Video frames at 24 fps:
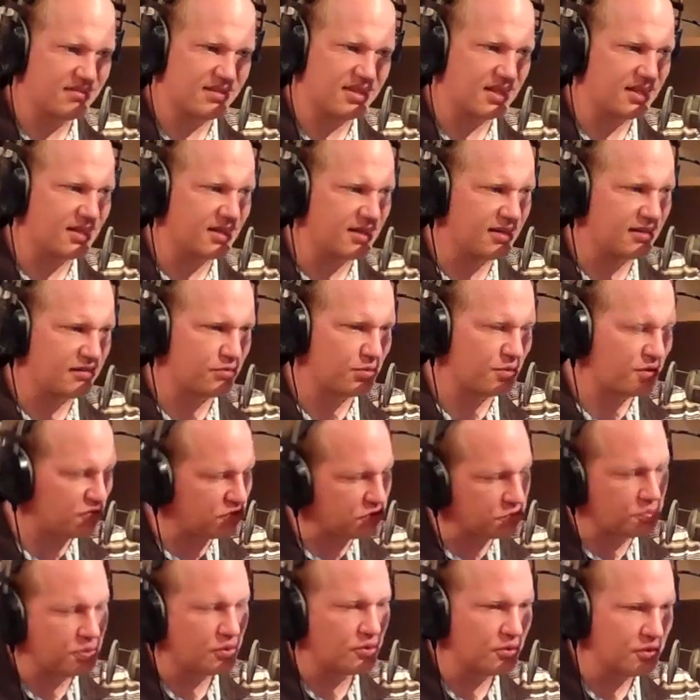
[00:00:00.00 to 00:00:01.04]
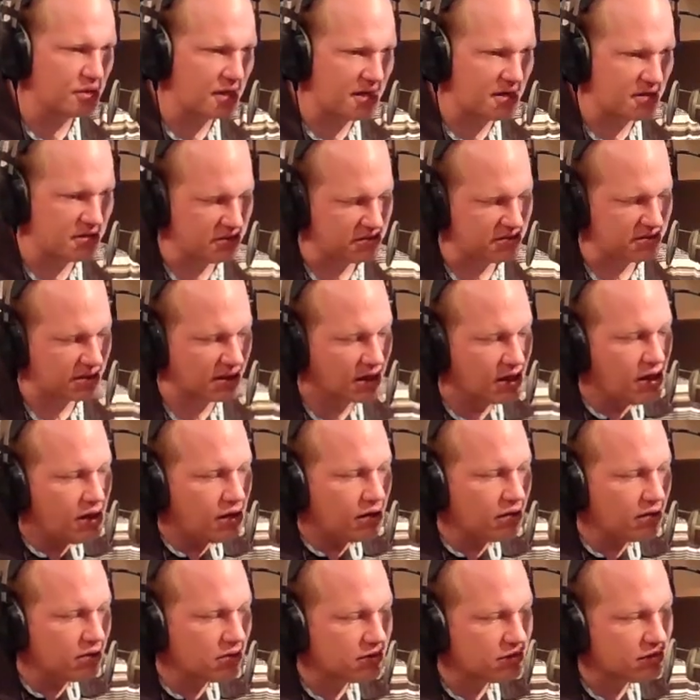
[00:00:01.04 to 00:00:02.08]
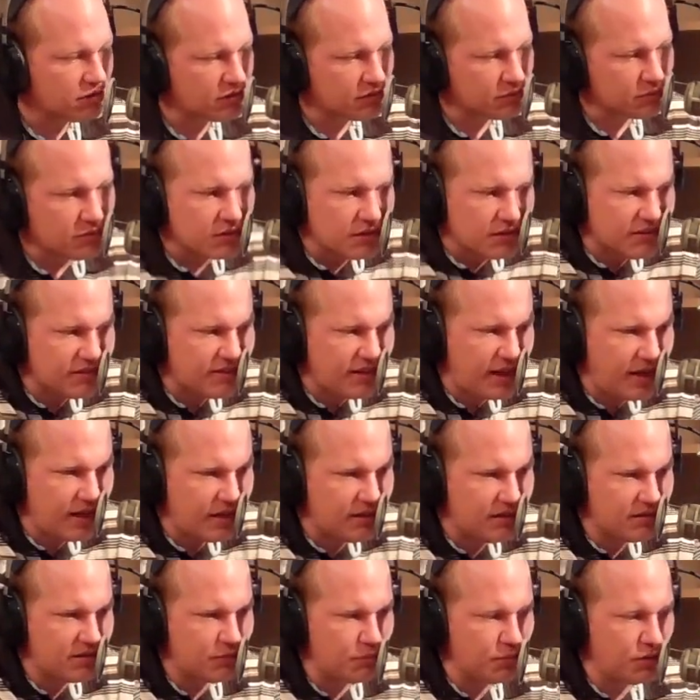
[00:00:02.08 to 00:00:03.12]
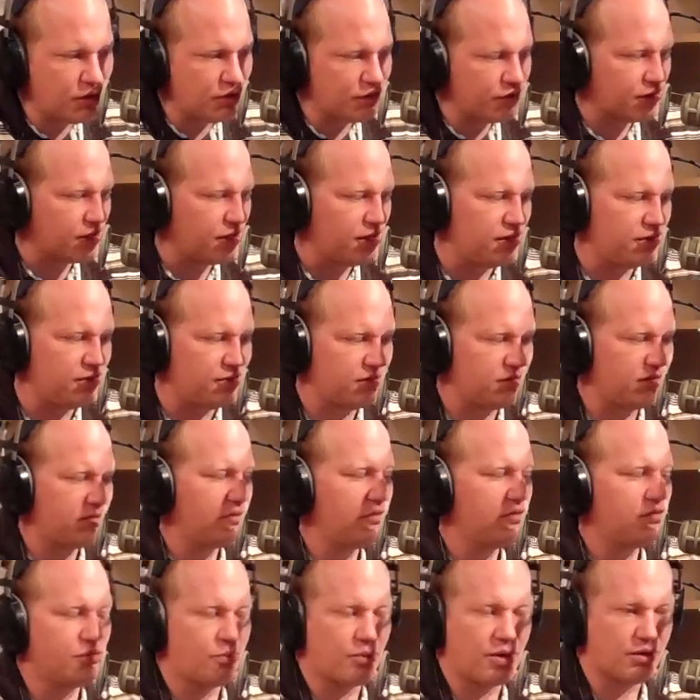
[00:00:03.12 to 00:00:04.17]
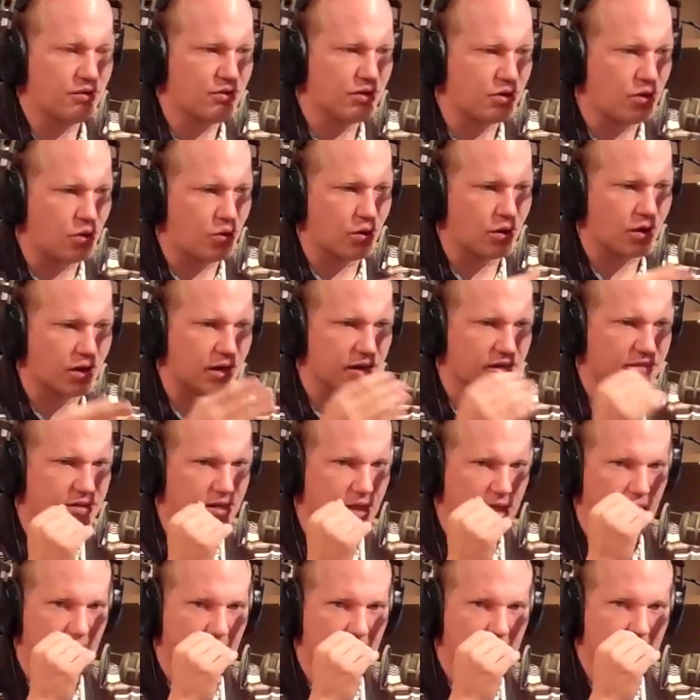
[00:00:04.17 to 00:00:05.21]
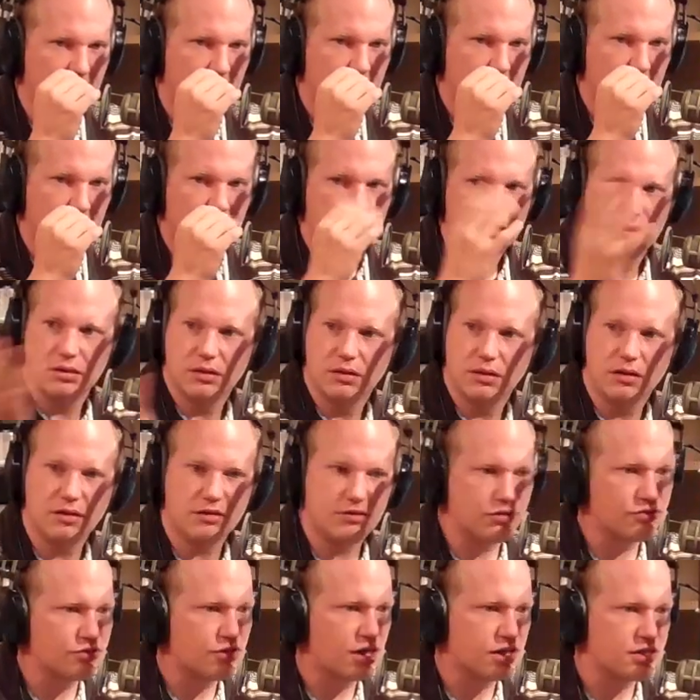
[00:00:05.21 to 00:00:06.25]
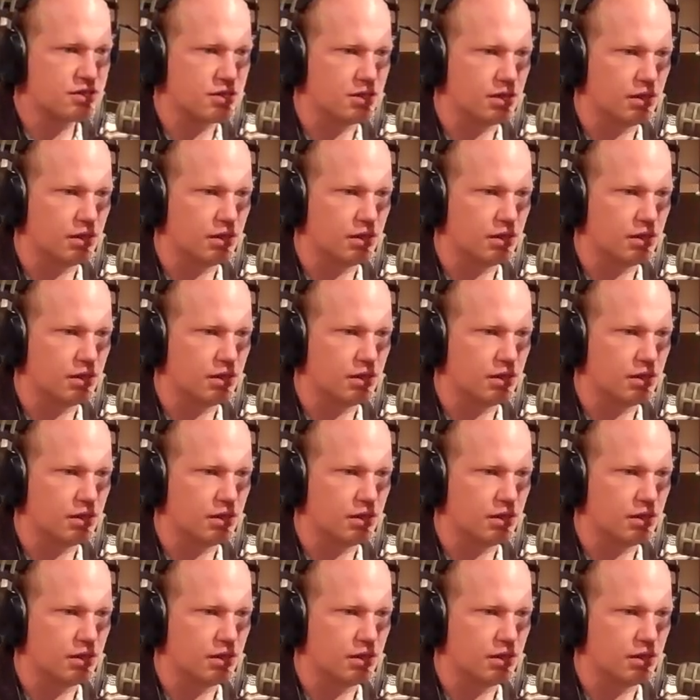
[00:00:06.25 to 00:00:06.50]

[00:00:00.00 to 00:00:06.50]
the thing that gets me is you pull down and it's like, oh, there's some sand, it's a beautiful and then as soon as you round the corner, it's like it's a trash